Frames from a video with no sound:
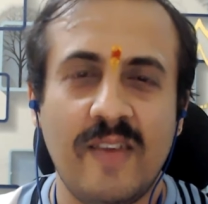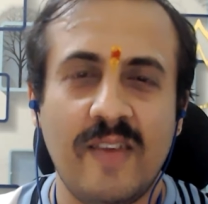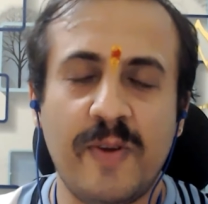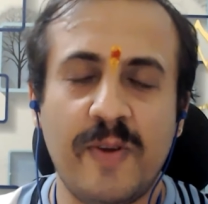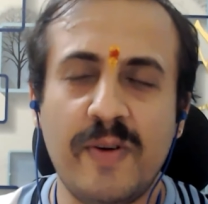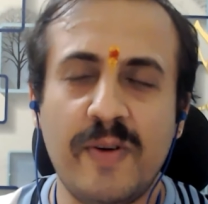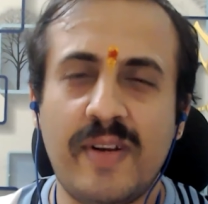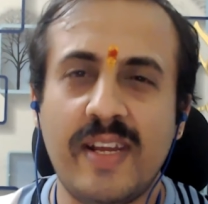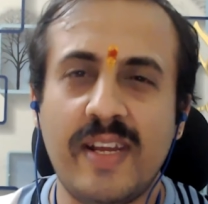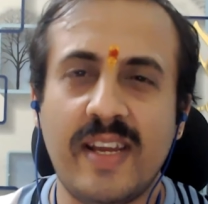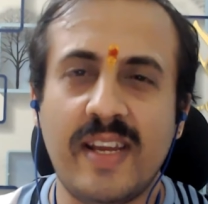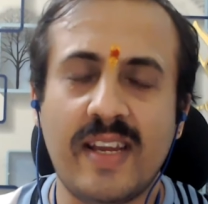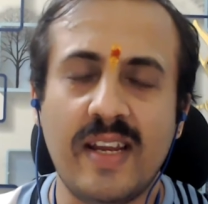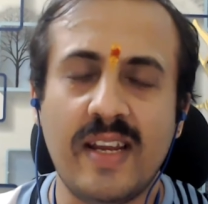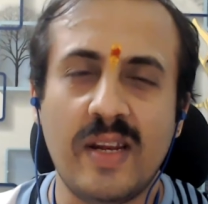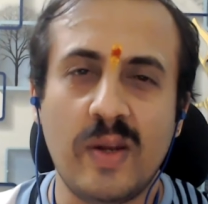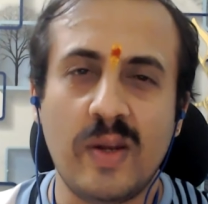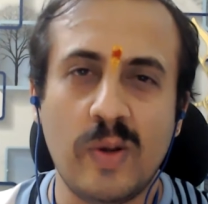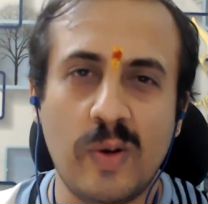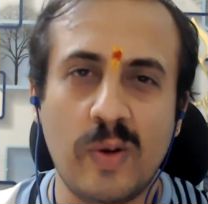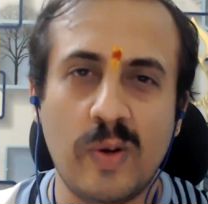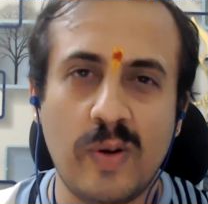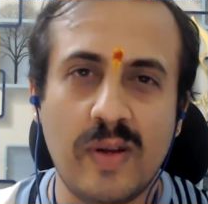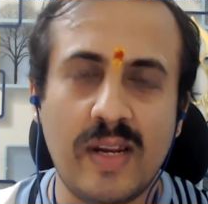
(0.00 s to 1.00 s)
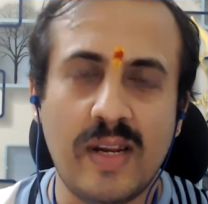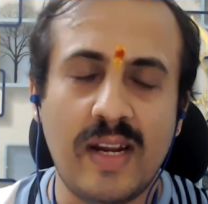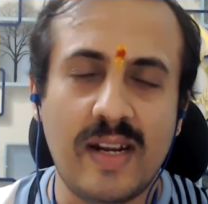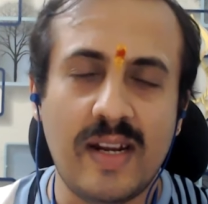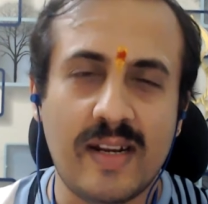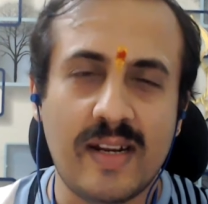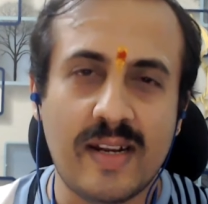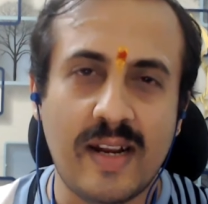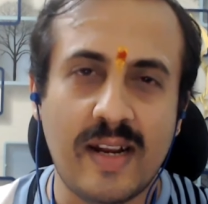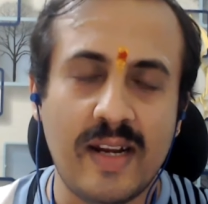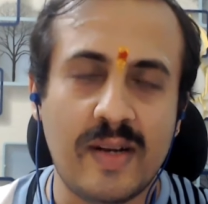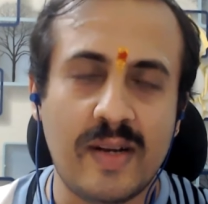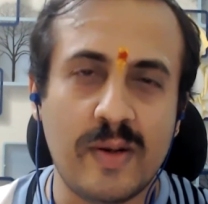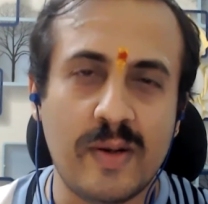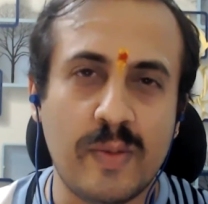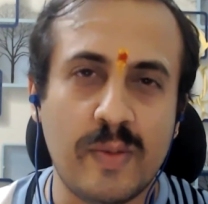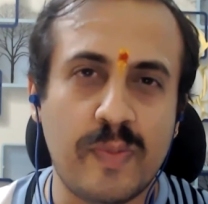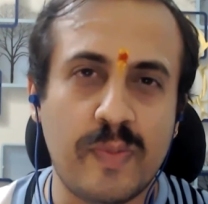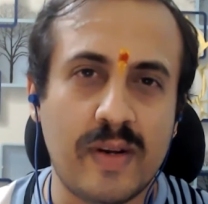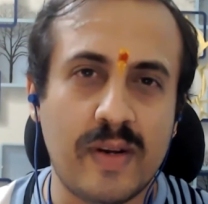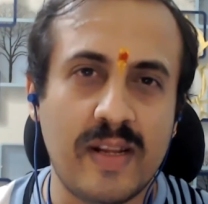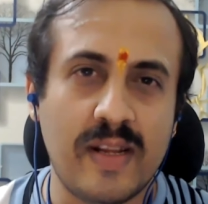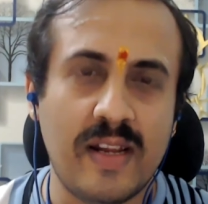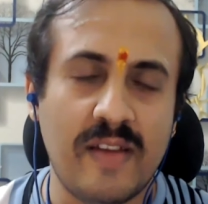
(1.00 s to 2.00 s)
If you take a loan and try to
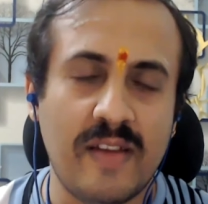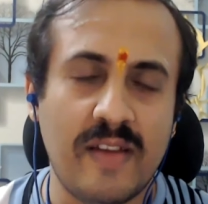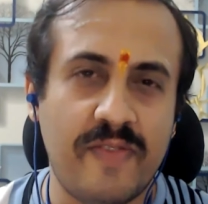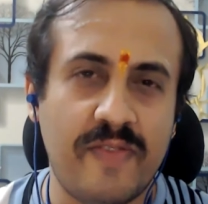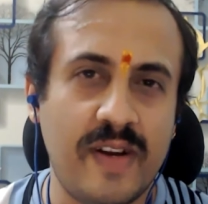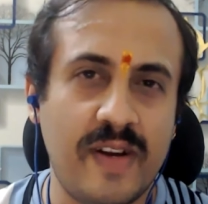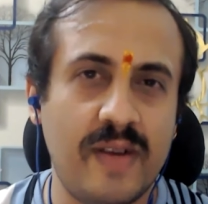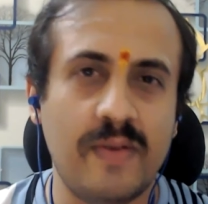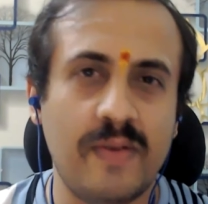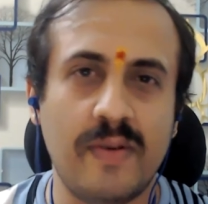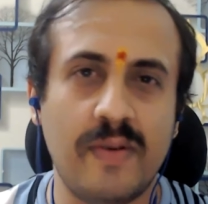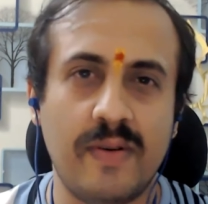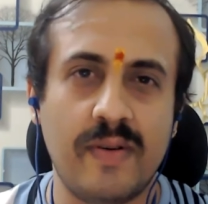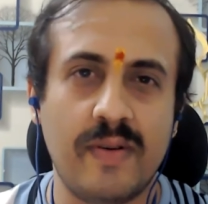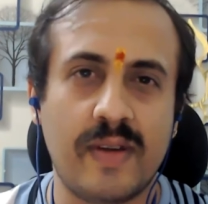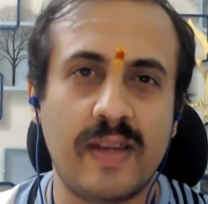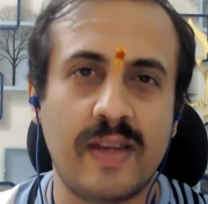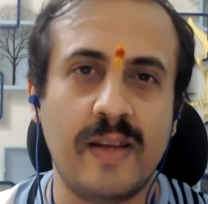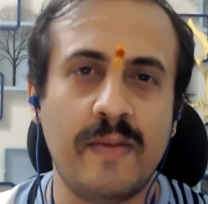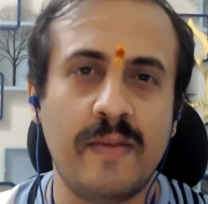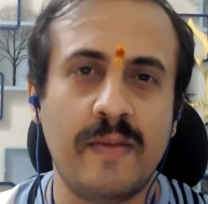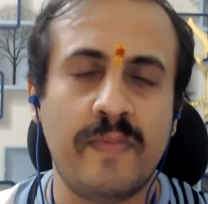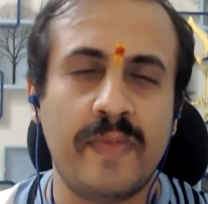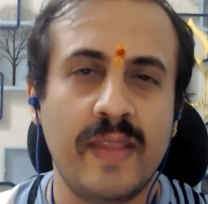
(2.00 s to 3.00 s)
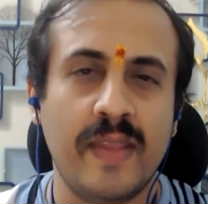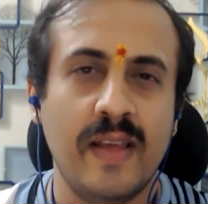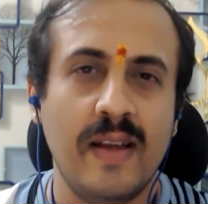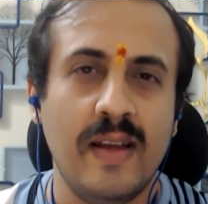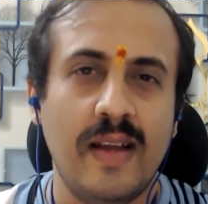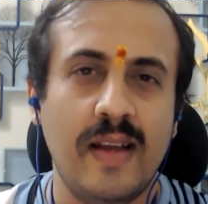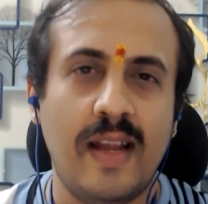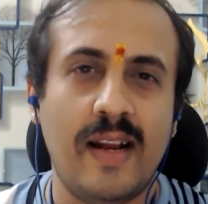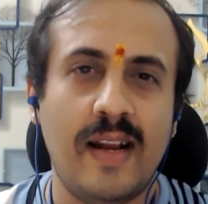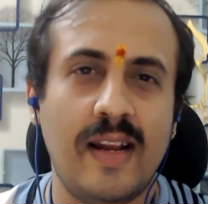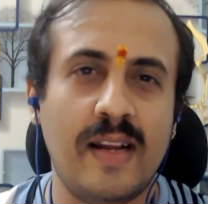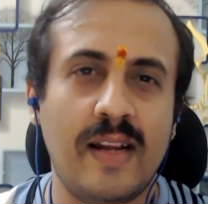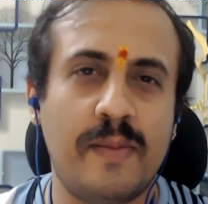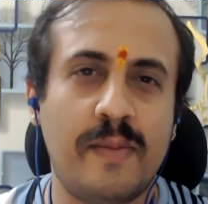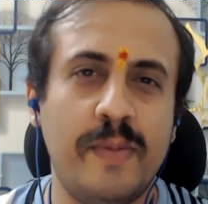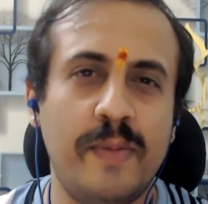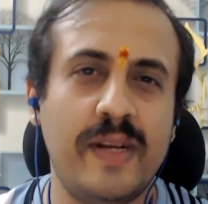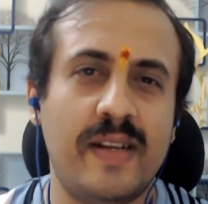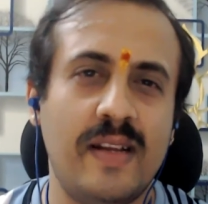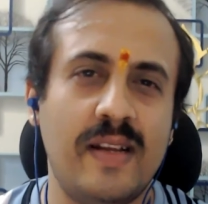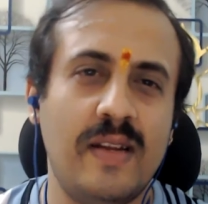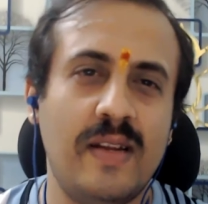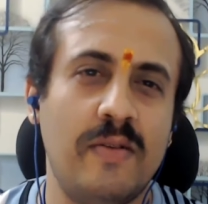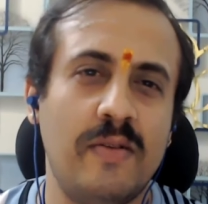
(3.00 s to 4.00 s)
put an F&O, okay, and let
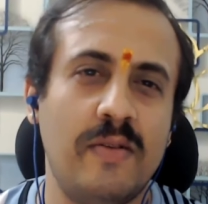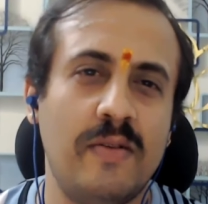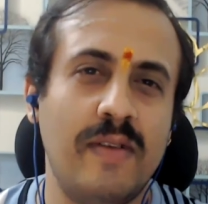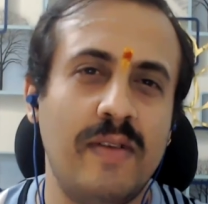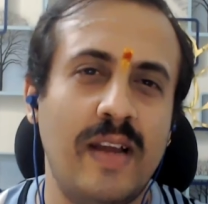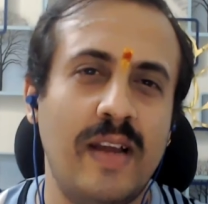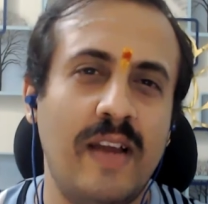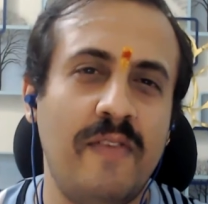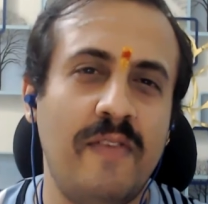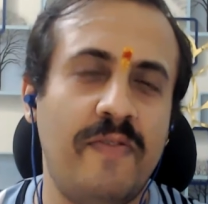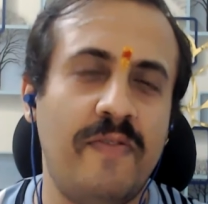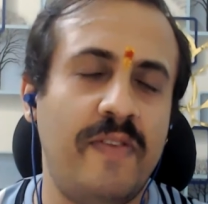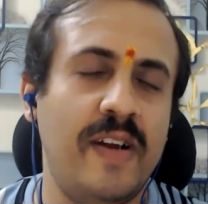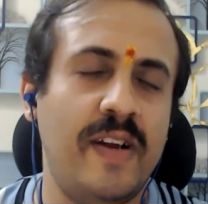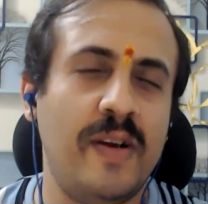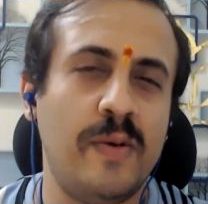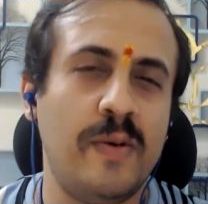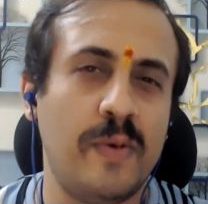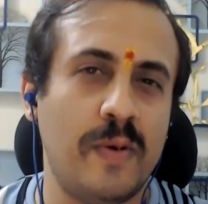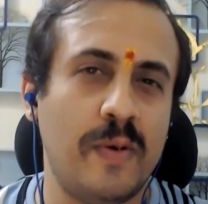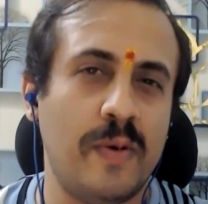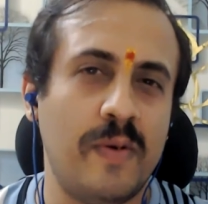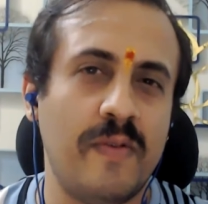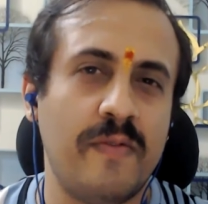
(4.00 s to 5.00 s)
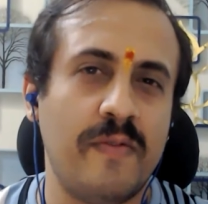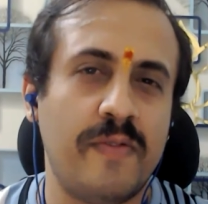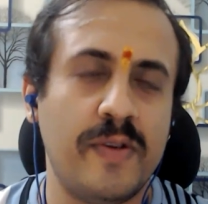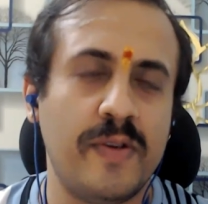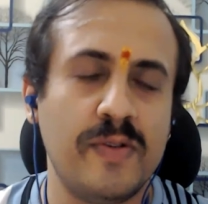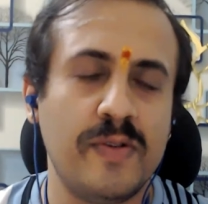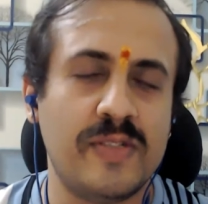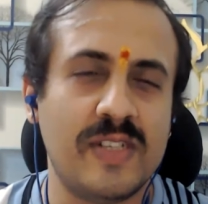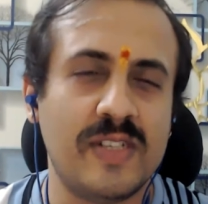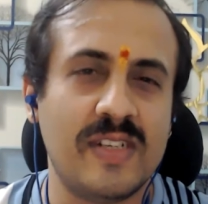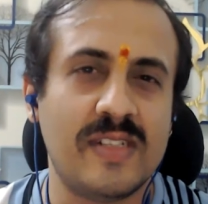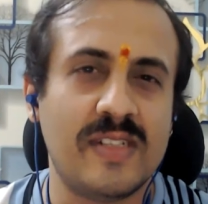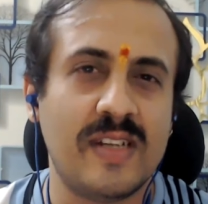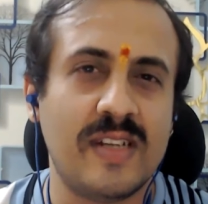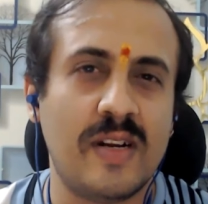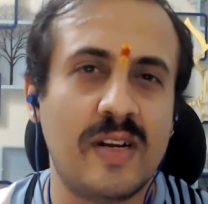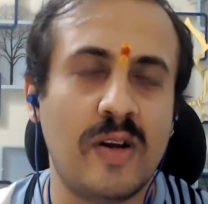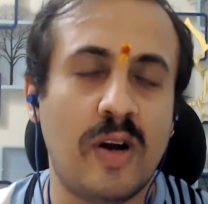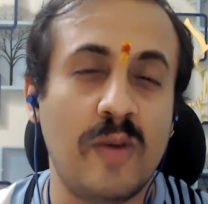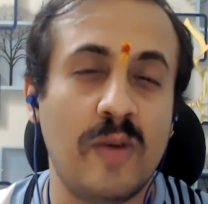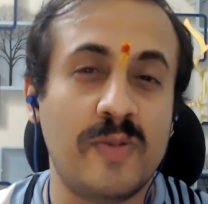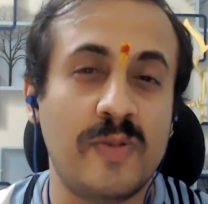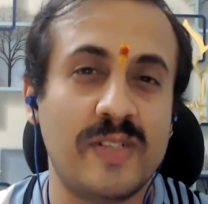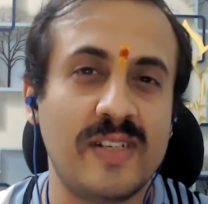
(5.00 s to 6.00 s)
me tell you, F&O, futures
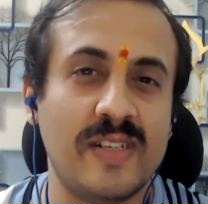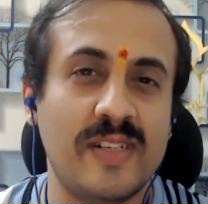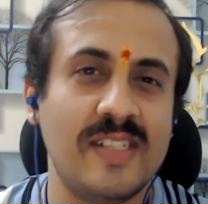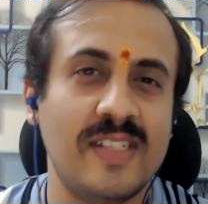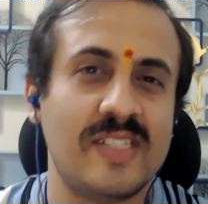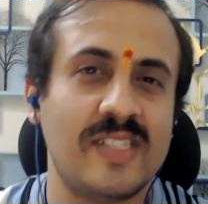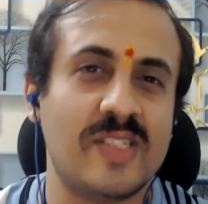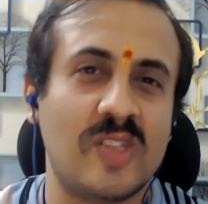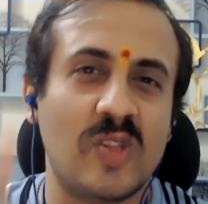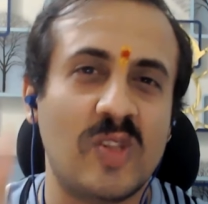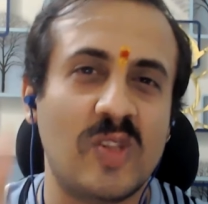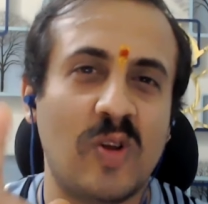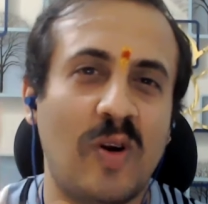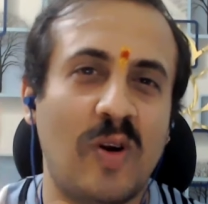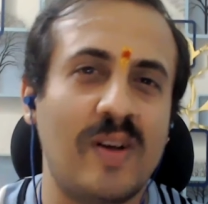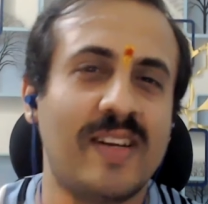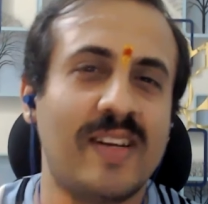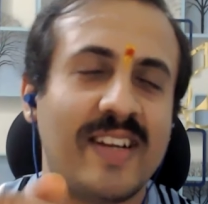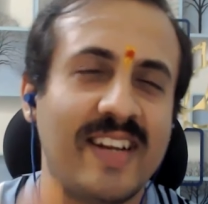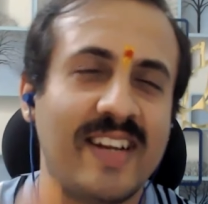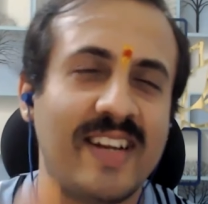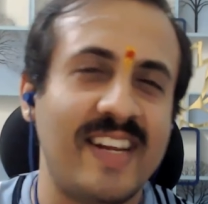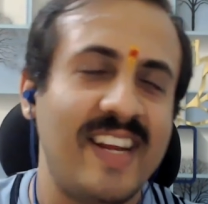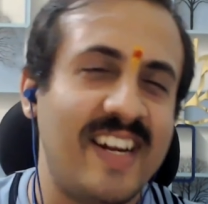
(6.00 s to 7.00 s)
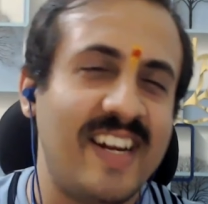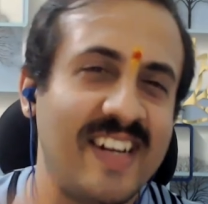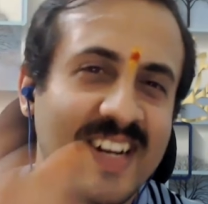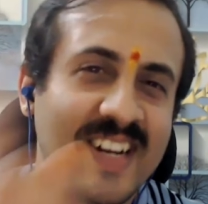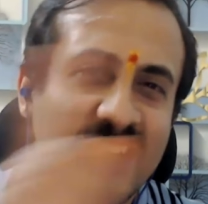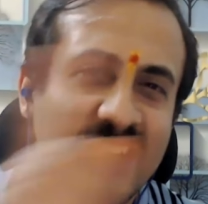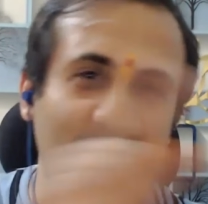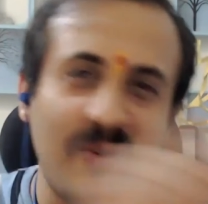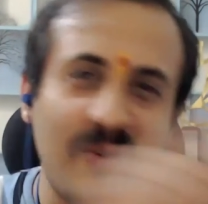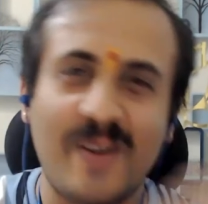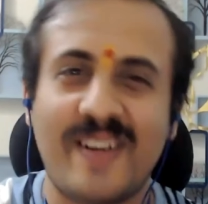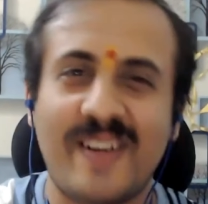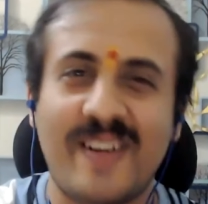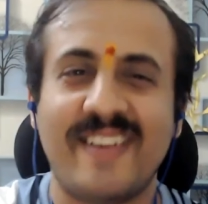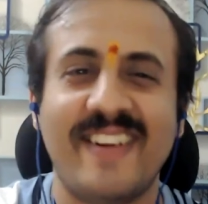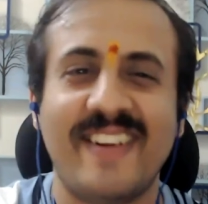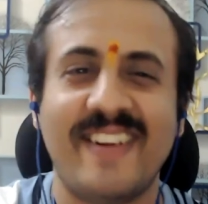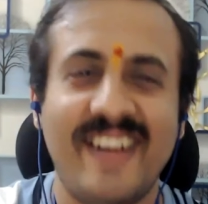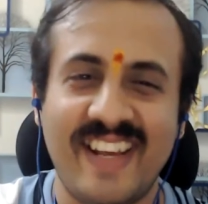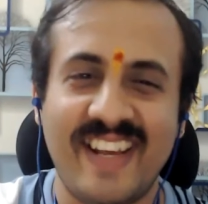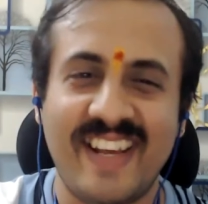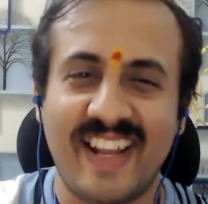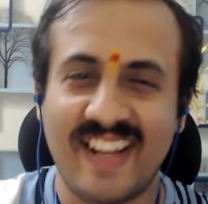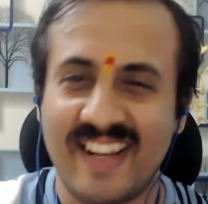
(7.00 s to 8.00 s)
and option, is not created for
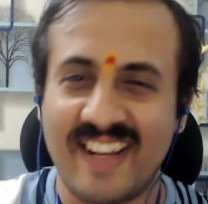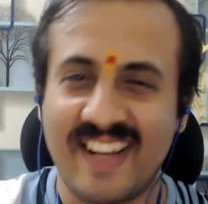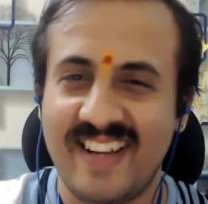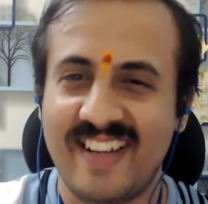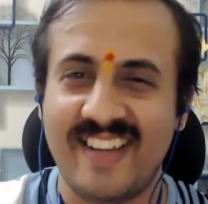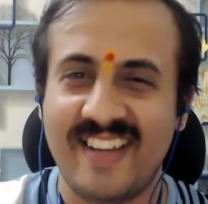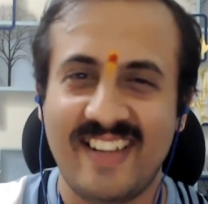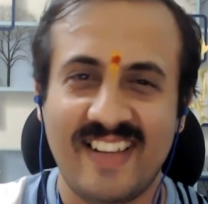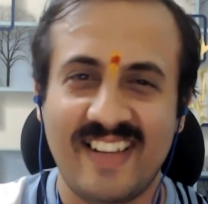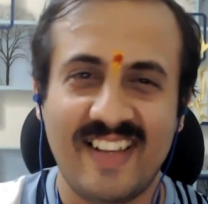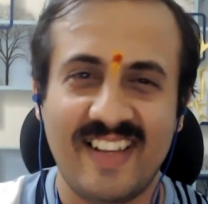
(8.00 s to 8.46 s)
trading.